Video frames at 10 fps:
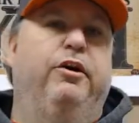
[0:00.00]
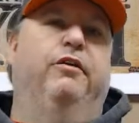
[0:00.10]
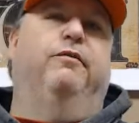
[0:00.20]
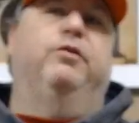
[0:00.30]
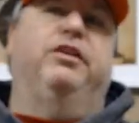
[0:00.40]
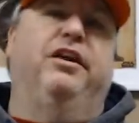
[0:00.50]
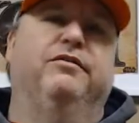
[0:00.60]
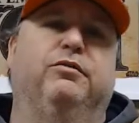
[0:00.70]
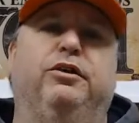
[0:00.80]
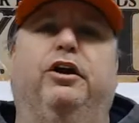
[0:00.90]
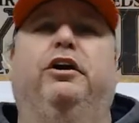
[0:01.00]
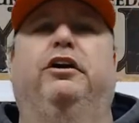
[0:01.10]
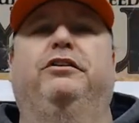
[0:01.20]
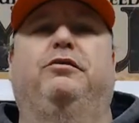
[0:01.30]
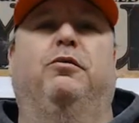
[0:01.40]
of when things were
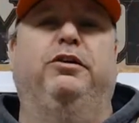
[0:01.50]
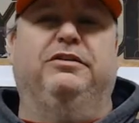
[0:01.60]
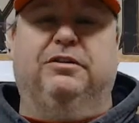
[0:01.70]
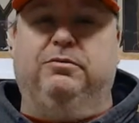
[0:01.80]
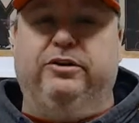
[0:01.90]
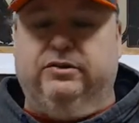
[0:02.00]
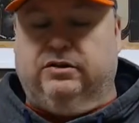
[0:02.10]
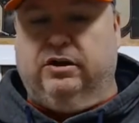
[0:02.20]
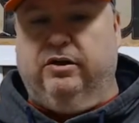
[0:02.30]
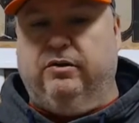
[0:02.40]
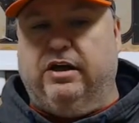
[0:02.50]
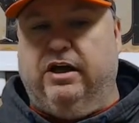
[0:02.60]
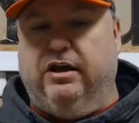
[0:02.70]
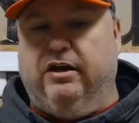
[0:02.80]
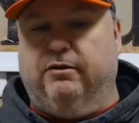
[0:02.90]
20 some years ago kind
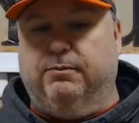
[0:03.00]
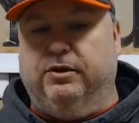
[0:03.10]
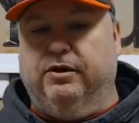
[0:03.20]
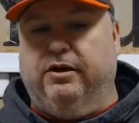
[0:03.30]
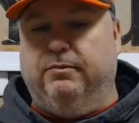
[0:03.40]
of gets blurry.